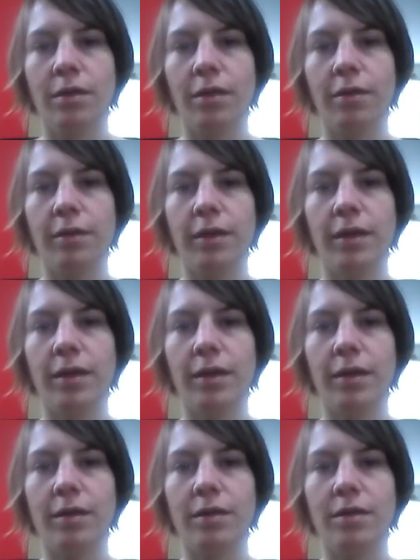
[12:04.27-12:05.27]

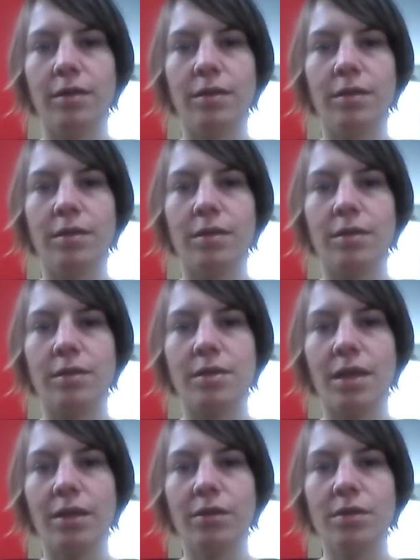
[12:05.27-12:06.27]
the
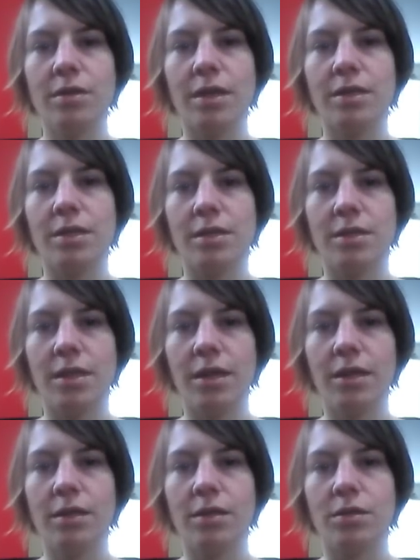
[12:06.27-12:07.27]
cycles that
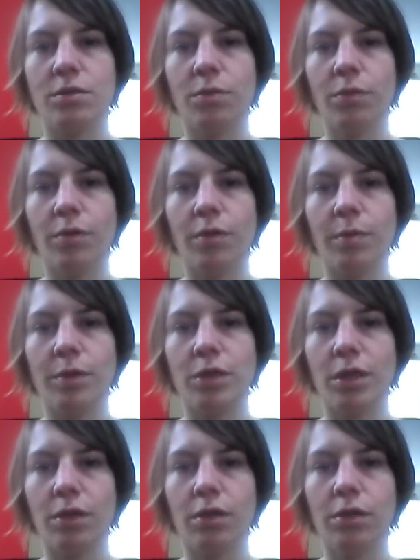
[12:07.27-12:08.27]
sustain the disorder, which
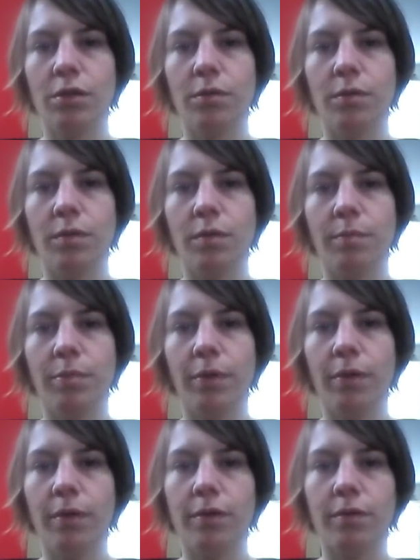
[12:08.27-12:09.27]
include
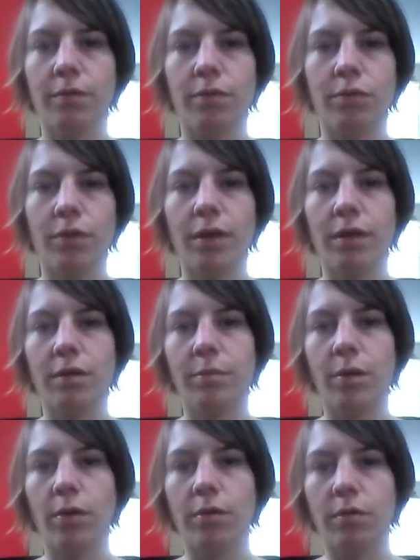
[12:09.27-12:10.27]
periods of strength,
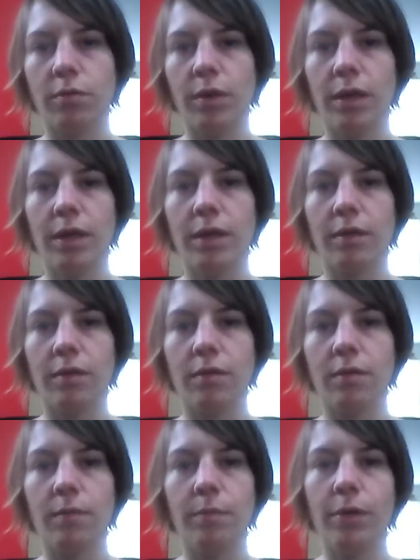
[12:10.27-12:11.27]
periods of
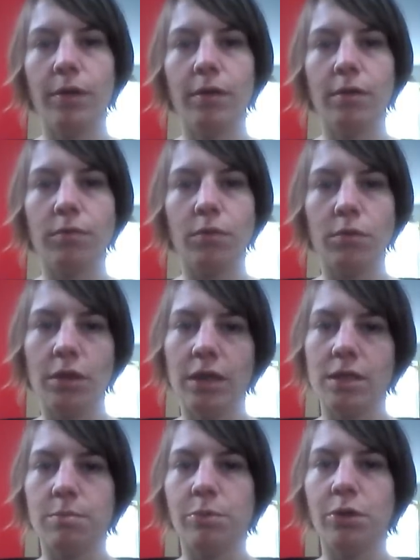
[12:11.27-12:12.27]
weakness, periods of
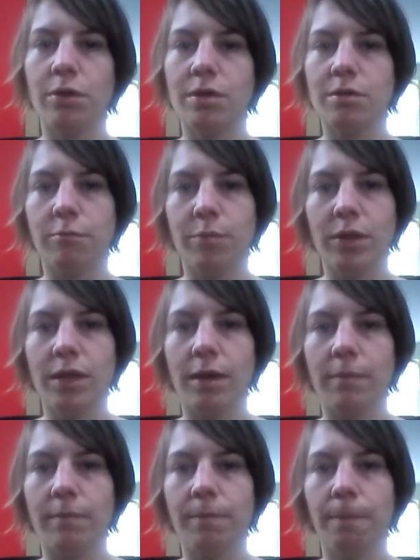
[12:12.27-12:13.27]
release, periods of
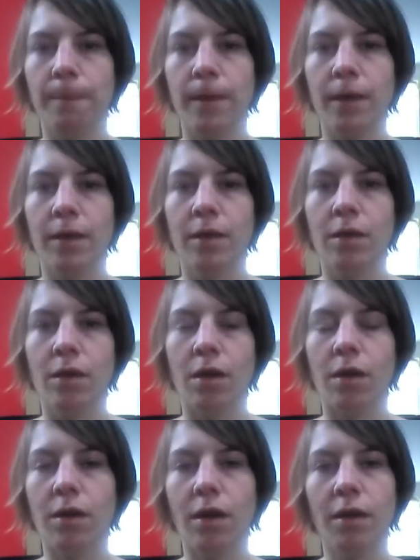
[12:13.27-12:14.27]
buildup,
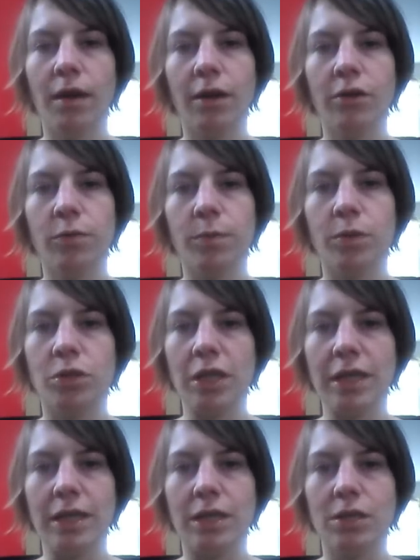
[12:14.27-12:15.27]
are not actual
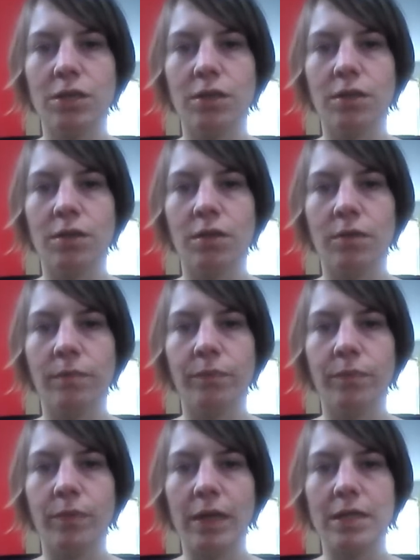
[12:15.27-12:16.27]
change.
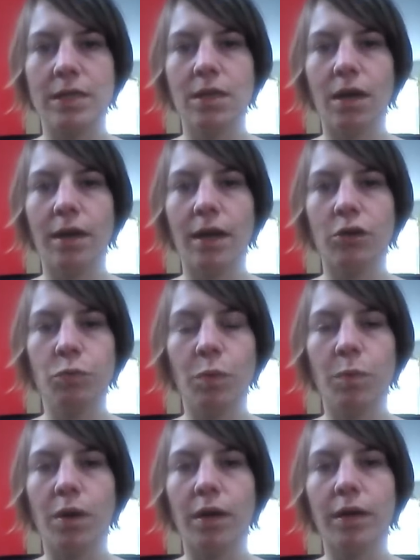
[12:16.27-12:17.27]
It's not
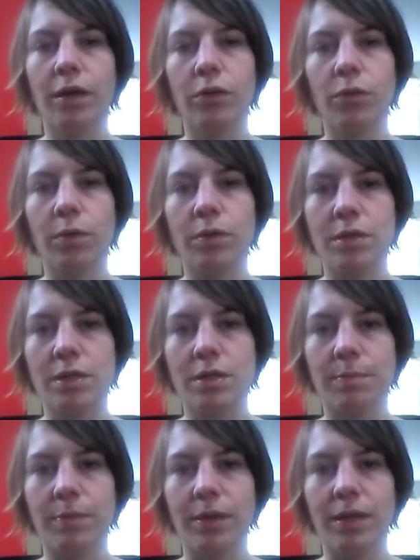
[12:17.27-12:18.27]
actual walking towards a
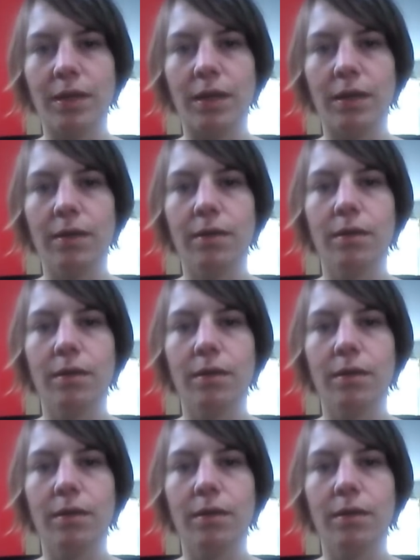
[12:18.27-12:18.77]
stability.